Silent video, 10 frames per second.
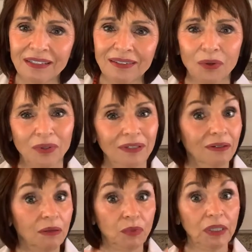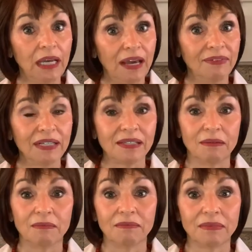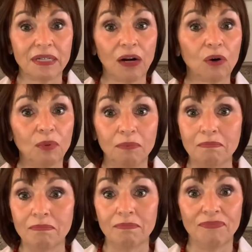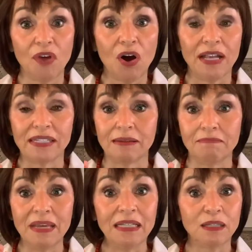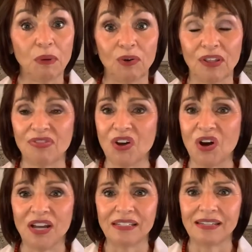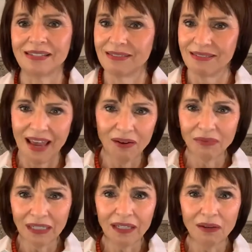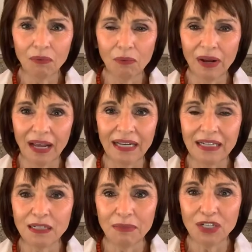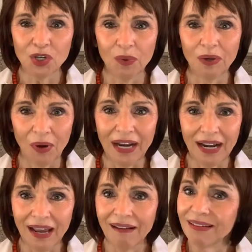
Or, I'm really having some terrible thoughts, some mean-spirited thoughts. Is that really what I need to be doing right now?